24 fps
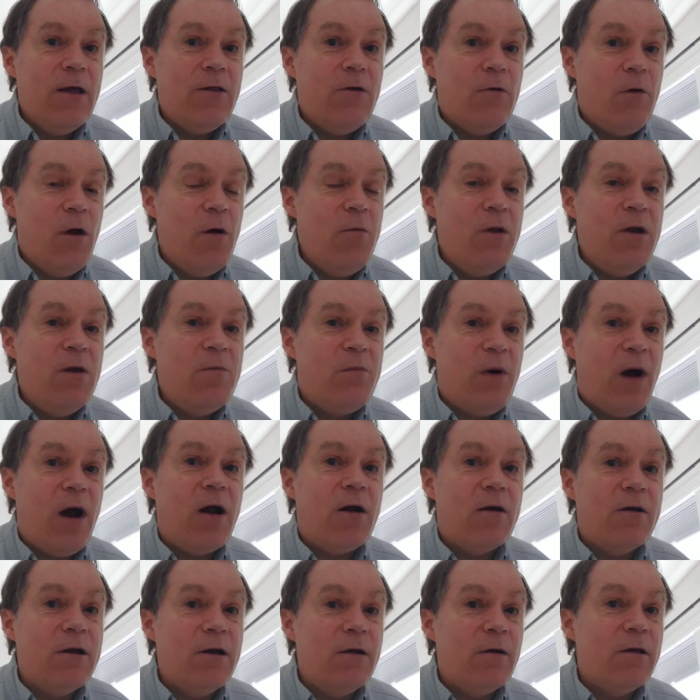The Roman
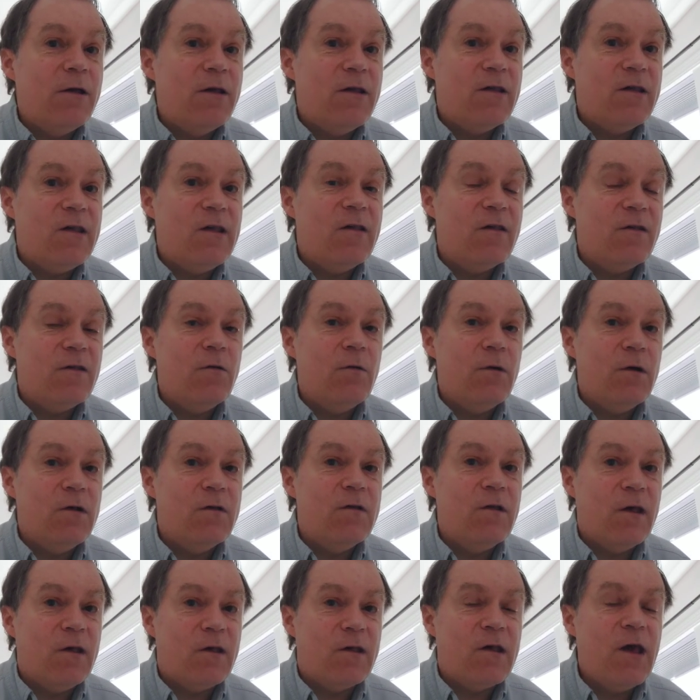Empire nearly ceased to
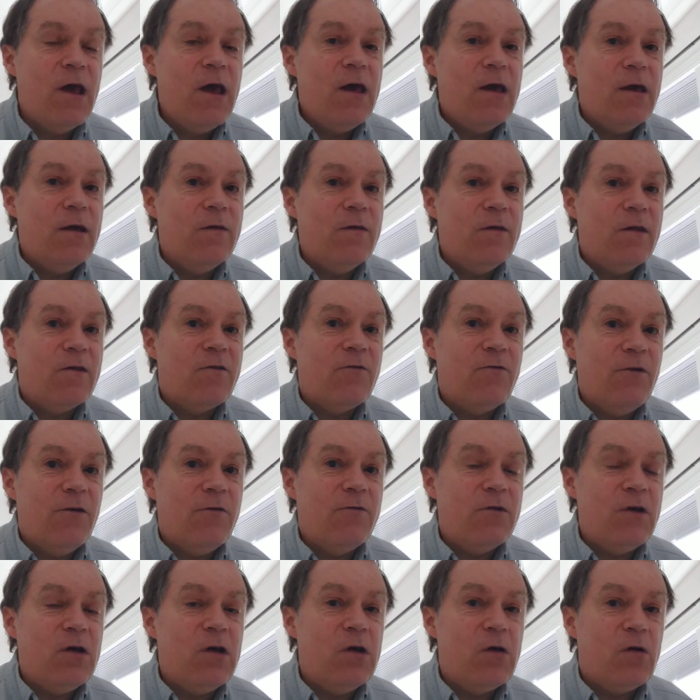exist in this
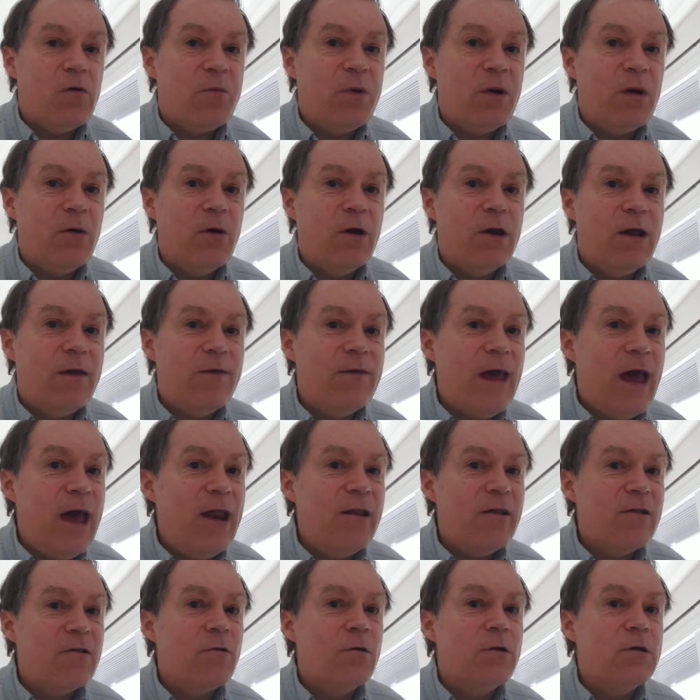50-year period, and
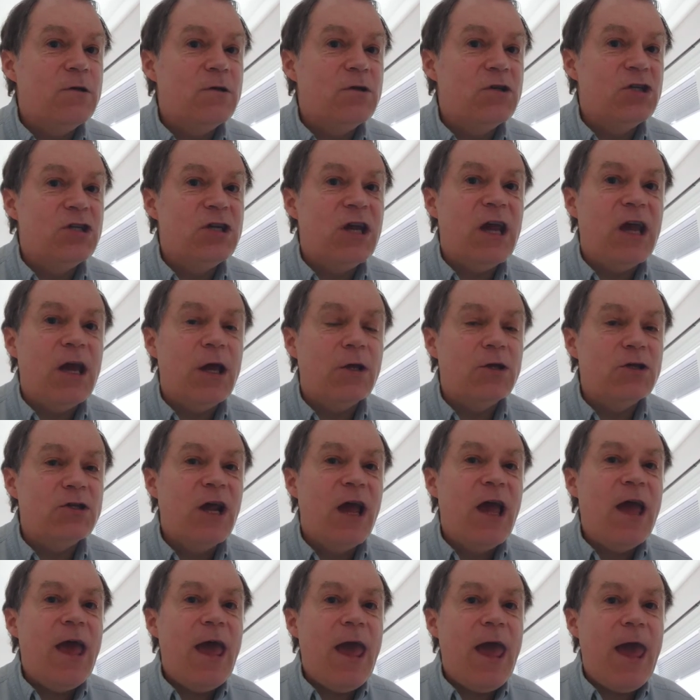that is going to change
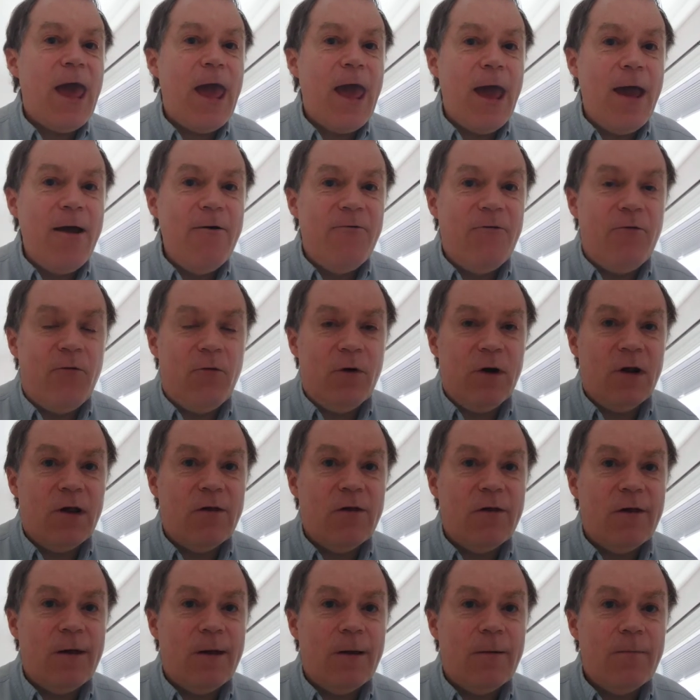
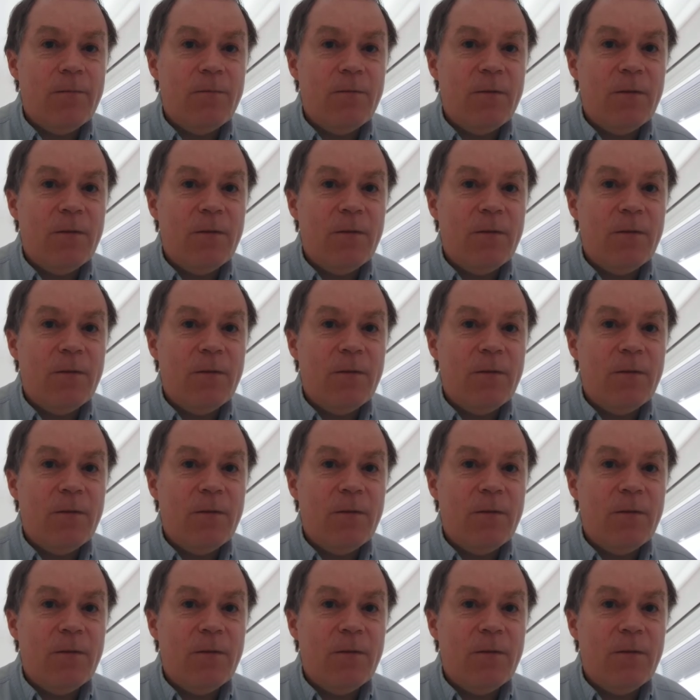everything.